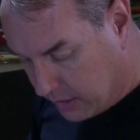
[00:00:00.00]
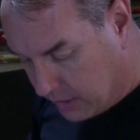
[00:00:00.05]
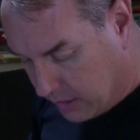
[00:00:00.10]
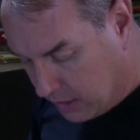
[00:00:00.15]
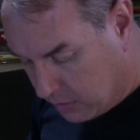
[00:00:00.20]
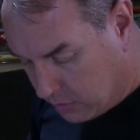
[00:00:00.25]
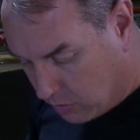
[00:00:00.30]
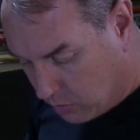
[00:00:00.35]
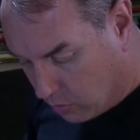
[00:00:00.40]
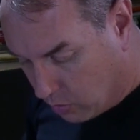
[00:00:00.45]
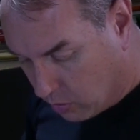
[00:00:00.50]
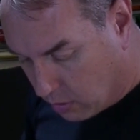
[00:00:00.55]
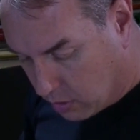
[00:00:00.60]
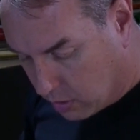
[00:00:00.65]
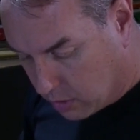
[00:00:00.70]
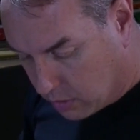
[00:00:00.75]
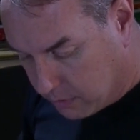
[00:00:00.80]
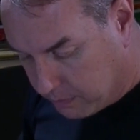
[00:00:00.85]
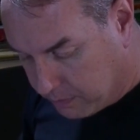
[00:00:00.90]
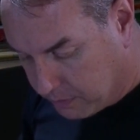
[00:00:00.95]
any
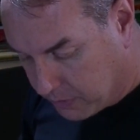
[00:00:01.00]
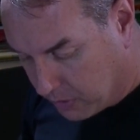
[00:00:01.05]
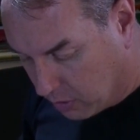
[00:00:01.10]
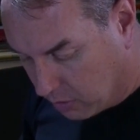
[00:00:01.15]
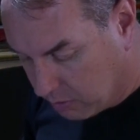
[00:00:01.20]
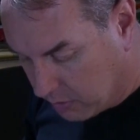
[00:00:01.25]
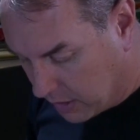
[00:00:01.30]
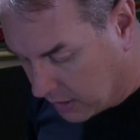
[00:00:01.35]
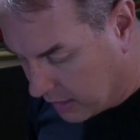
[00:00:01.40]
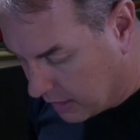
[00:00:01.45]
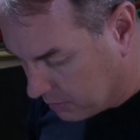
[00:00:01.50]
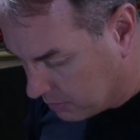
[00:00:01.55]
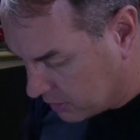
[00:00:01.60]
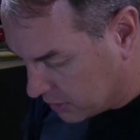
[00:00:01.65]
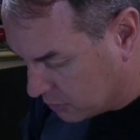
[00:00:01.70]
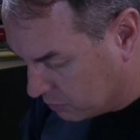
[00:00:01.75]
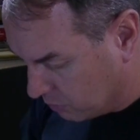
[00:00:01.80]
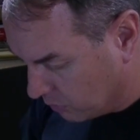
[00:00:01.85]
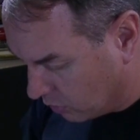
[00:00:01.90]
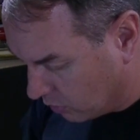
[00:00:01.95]
more, or not
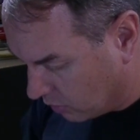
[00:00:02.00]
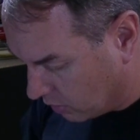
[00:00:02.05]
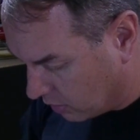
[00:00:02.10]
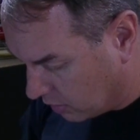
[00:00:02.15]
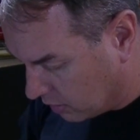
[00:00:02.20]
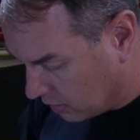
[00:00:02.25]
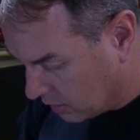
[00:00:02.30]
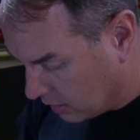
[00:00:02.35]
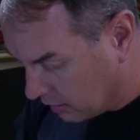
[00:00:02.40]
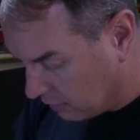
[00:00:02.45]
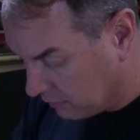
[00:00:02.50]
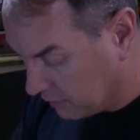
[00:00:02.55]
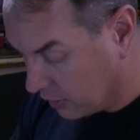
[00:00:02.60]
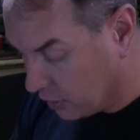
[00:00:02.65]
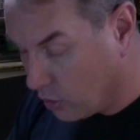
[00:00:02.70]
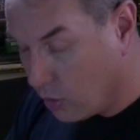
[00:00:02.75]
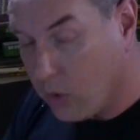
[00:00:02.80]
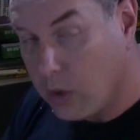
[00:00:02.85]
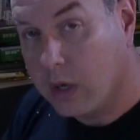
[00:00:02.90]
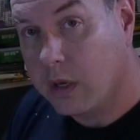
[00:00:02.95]
much more, of the
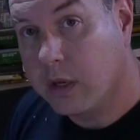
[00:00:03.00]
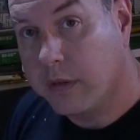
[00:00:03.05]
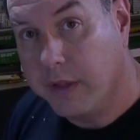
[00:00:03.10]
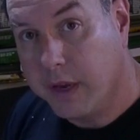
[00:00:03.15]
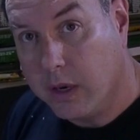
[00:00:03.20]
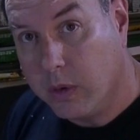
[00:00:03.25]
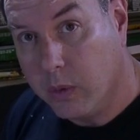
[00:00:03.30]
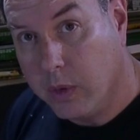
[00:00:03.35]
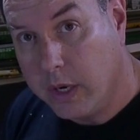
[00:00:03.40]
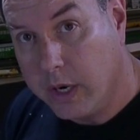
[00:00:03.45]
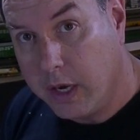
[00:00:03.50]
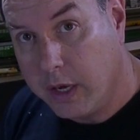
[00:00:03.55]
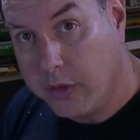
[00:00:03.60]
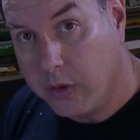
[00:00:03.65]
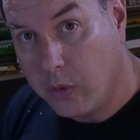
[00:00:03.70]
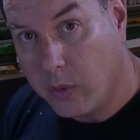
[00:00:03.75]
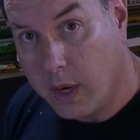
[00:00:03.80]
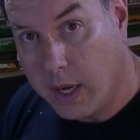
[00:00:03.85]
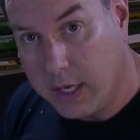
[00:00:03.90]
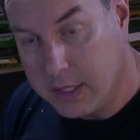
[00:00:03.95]
cork than it would
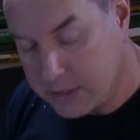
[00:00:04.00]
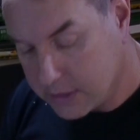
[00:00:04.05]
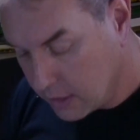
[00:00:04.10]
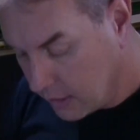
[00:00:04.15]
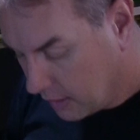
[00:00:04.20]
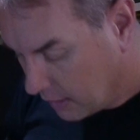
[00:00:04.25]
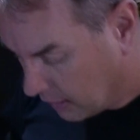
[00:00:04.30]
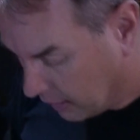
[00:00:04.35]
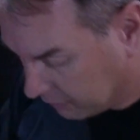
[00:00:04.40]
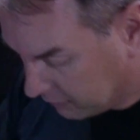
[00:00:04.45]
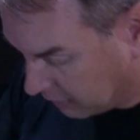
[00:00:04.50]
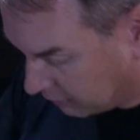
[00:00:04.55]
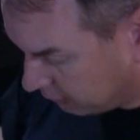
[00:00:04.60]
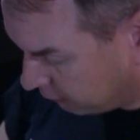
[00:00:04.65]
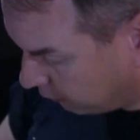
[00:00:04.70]
otherwise. I've got